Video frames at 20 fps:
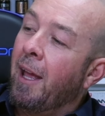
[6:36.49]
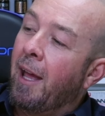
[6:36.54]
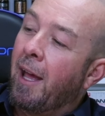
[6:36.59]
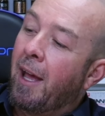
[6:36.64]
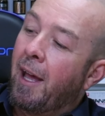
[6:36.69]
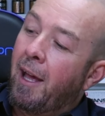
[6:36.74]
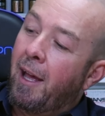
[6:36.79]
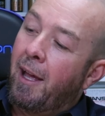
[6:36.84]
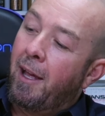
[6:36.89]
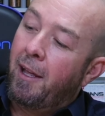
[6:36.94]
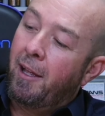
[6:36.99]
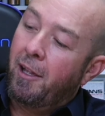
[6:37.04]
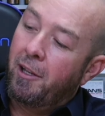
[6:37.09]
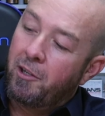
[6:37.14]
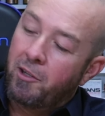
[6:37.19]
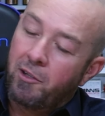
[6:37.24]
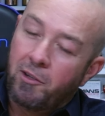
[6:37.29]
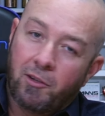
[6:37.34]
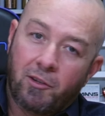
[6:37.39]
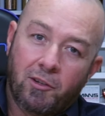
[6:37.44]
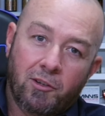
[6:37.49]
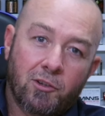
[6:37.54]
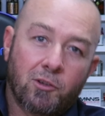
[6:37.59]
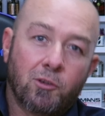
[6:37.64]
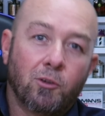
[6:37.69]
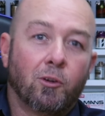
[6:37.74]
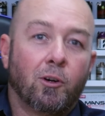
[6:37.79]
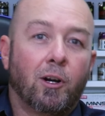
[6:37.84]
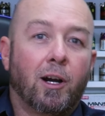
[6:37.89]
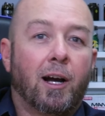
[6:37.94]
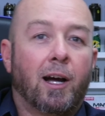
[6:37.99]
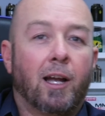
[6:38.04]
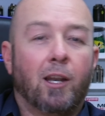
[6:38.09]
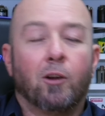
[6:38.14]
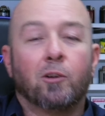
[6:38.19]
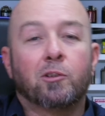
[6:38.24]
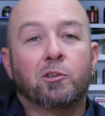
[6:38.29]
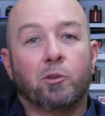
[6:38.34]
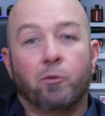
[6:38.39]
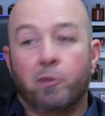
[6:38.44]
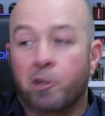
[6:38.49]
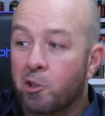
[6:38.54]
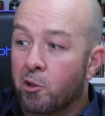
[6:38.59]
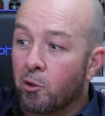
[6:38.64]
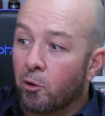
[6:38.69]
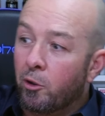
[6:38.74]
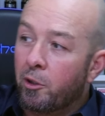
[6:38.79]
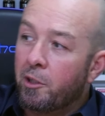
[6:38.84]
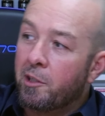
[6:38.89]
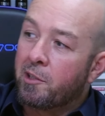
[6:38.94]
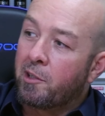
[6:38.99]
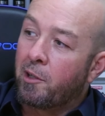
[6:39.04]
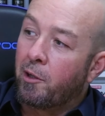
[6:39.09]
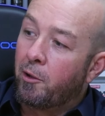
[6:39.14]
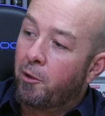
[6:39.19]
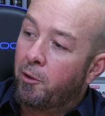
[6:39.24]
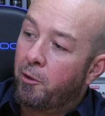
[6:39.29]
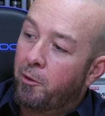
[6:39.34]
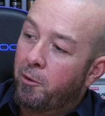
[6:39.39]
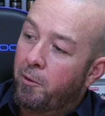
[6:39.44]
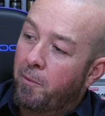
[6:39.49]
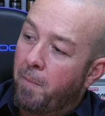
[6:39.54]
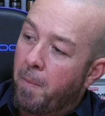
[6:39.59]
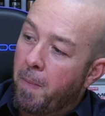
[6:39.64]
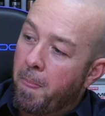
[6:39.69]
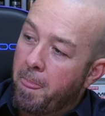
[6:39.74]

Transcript: Long story short, so